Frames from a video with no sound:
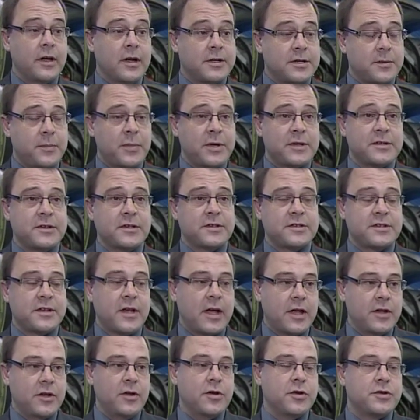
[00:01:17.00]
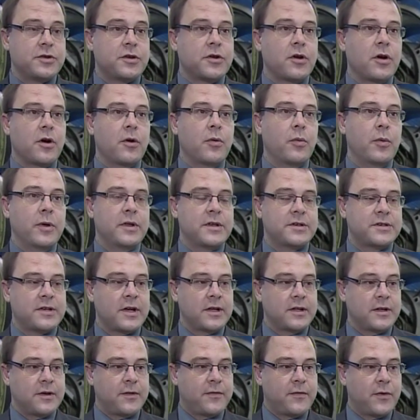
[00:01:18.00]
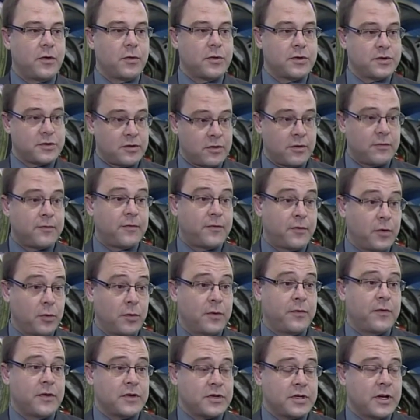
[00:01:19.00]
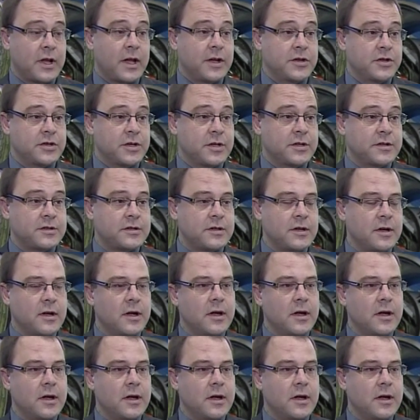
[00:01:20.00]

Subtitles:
As a business 10 years ago, we decided to focus on fuel-efficient engines.